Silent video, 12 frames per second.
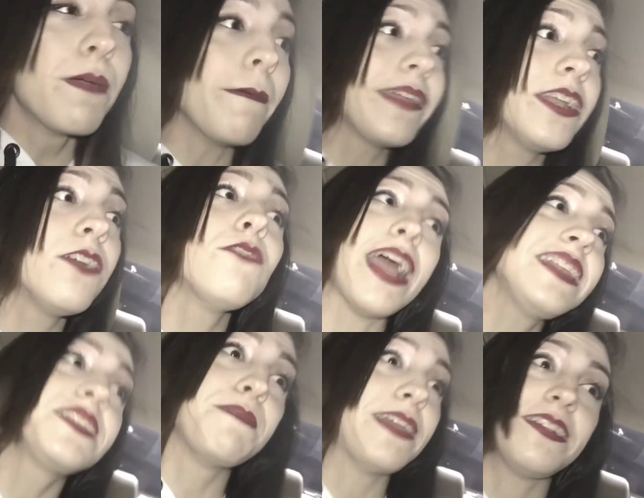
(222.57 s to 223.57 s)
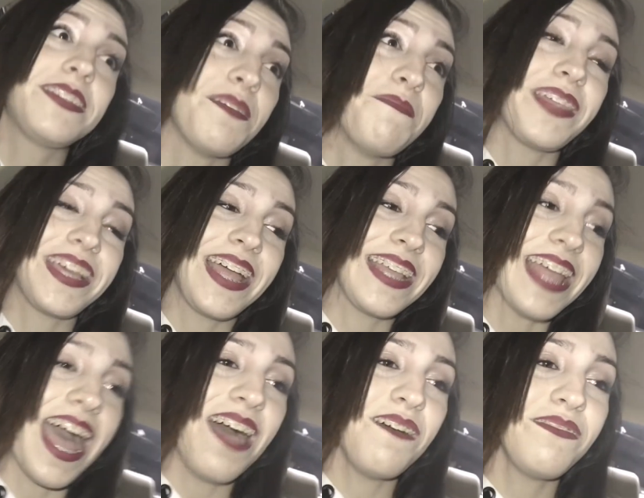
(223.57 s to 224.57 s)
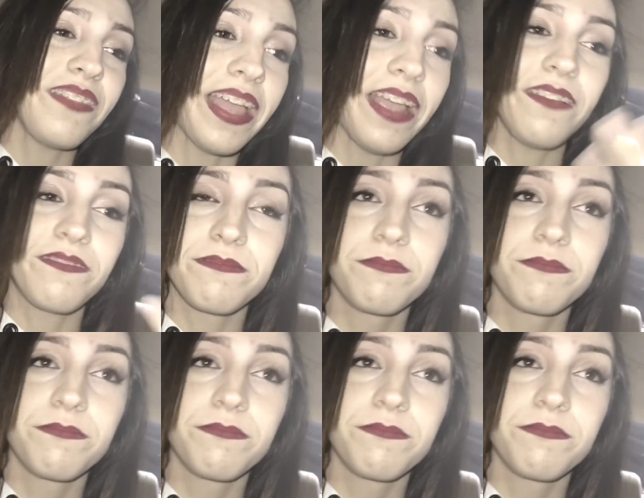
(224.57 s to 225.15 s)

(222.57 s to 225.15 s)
Probably gonna arrest me or something like that. Like,